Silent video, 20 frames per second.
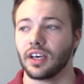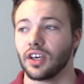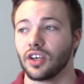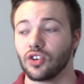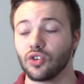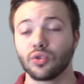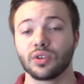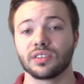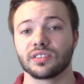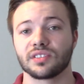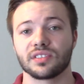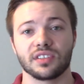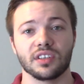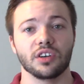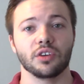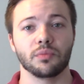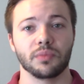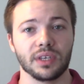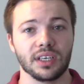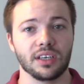you can
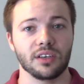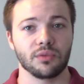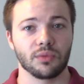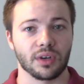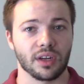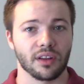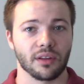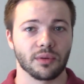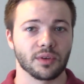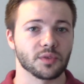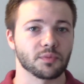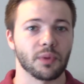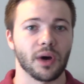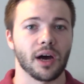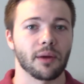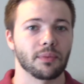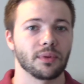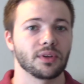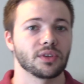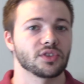still be one of the most
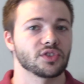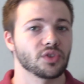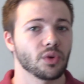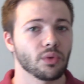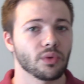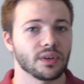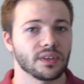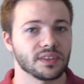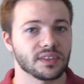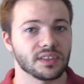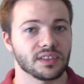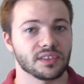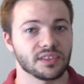popular stories